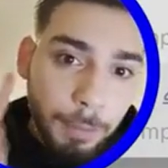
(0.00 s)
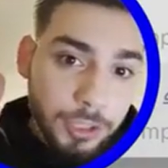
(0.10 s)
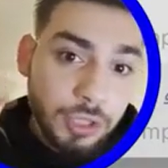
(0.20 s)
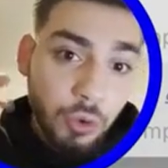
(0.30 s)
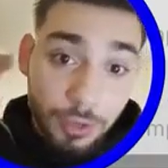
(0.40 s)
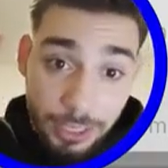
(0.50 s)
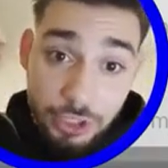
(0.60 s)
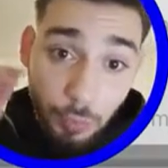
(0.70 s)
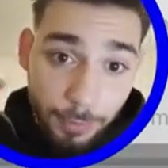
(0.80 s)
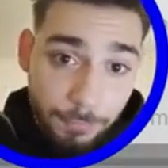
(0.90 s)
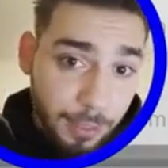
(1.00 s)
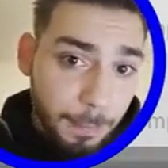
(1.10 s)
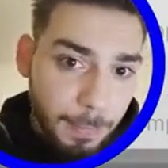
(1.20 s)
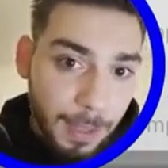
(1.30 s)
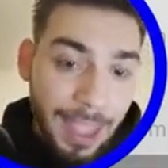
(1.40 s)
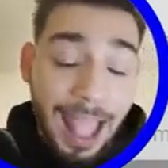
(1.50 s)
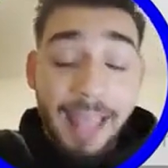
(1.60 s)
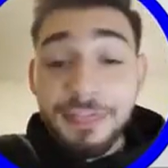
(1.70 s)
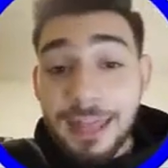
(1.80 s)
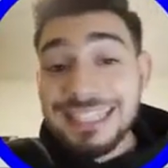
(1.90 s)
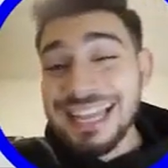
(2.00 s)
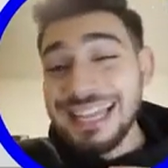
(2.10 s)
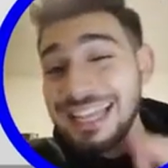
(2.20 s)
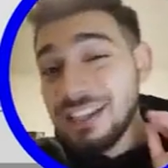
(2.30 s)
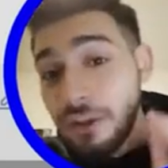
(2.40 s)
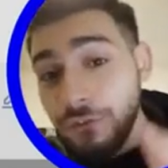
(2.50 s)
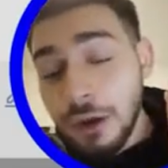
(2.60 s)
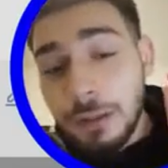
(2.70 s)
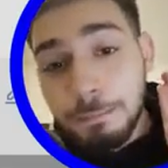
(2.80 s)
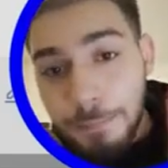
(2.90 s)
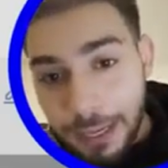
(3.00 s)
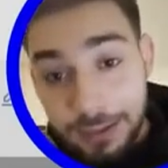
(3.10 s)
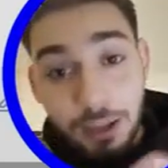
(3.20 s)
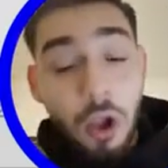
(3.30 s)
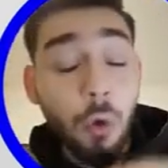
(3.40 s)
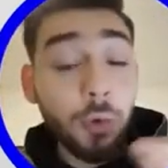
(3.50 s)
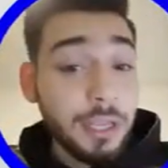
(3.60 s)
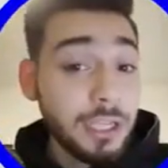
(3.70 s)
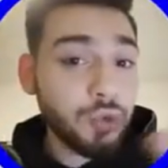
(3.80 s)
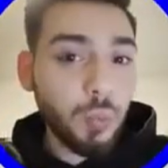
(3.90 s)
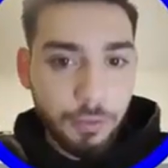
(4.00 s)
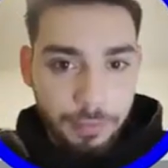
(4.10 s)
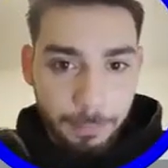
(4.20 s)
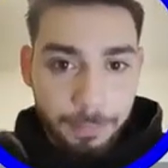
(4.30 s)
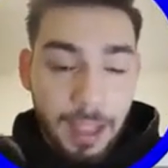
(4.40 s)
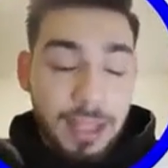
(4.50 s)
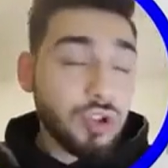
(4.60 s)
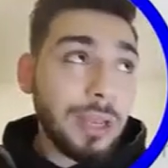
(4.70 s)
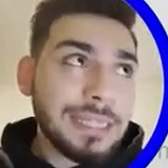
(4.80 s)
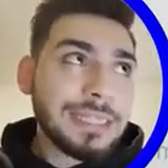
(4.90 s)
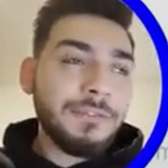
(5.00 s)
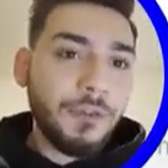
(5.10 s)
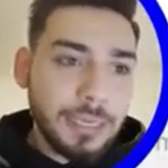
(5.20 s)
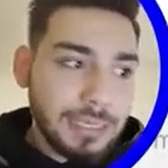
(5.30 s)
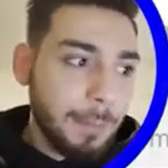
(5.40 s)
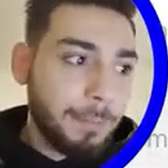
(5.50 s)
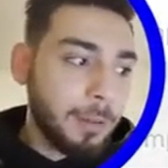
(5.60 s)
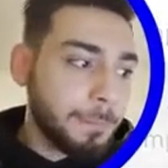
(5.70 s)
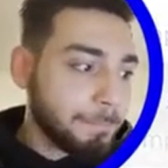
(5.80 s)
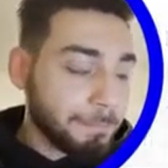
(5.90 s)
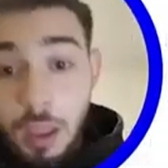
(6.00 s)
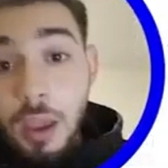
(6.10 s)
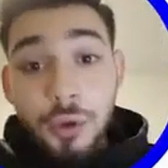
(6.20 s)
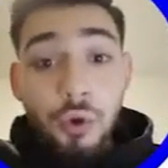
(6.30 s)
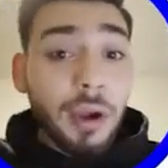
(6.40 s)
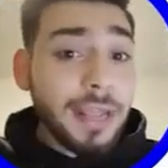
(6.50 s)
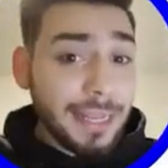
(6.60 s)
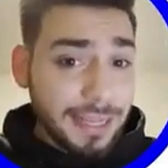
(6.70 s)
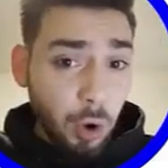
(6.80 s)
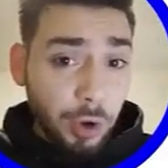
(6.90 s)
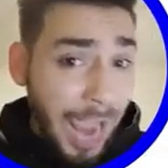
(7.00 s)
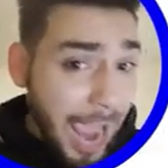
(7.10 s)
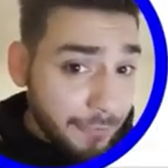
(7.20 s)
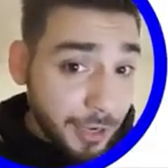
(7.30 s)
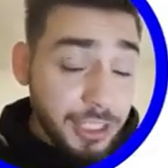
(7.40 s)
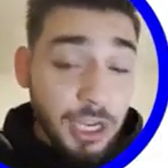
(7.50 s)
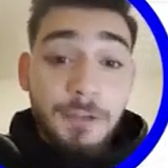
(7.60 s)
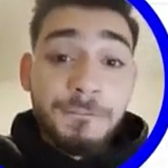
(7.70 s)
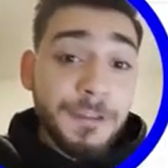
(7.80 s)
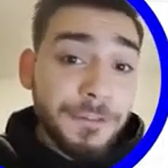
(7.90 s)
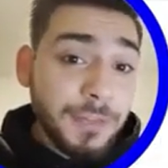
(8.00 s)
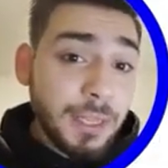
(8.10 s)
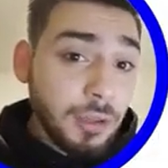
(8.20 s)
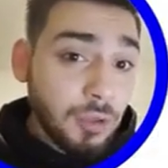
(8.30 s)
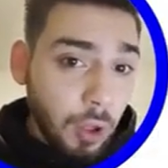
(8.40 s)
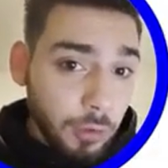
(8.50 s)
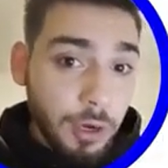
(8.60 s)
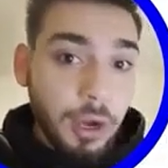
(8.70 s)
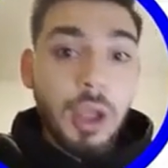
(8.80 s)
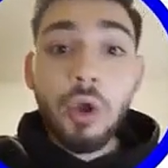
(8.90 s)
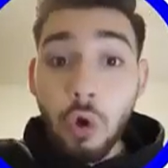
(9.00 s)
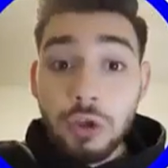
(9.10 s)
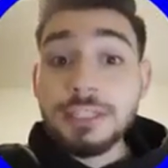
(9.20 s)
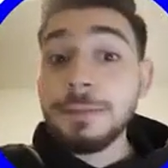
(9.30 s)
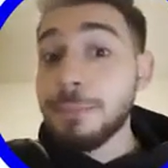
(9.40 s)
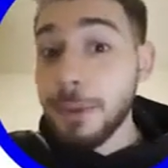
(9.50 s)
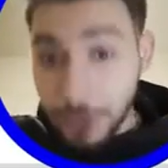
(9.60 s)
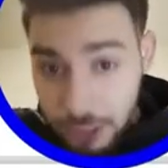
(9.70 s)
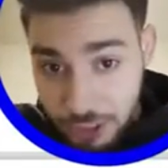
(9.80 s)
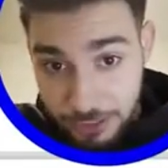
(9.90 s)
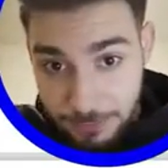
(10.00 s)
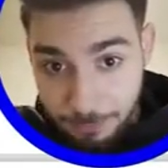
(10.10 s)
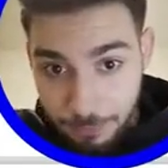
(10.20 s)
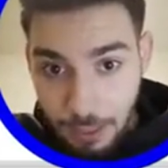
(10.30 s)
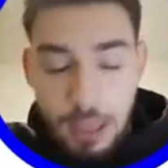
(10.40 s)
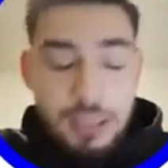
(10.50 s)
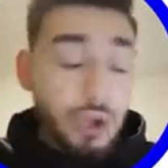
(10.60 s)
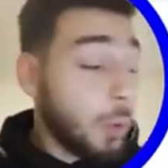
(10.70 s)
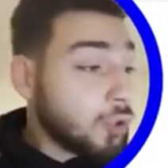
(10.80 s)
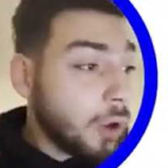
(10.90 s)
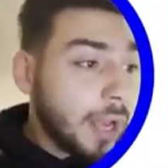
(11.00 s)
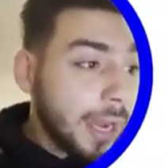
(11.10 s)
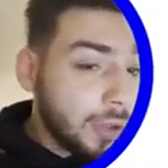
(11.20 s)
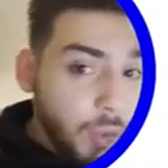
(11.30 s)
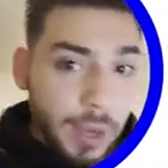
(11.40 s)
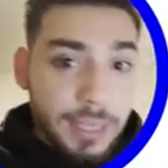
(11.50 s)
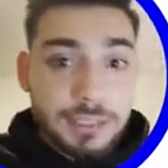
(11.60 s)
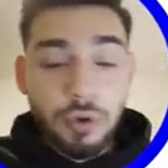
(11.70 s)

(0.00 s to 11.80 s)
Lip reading: budget on each one of them, and then set a different bid on each one of them. So let's say, example, you are getting on average $15 cost per purchase. So what you are gonna do is